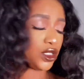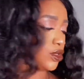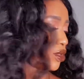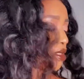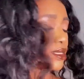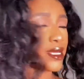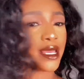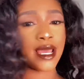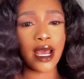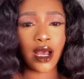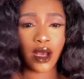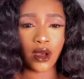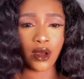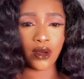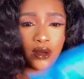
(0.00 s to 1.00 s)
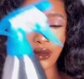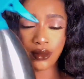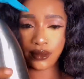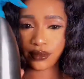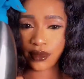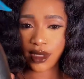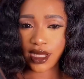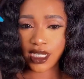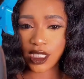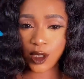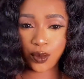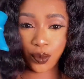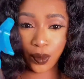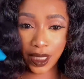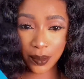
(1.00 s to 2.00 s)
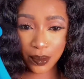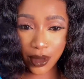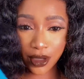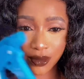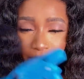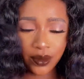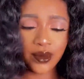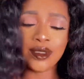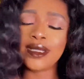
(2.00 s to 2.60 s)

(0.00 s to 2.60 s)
gonna take our spray bottle,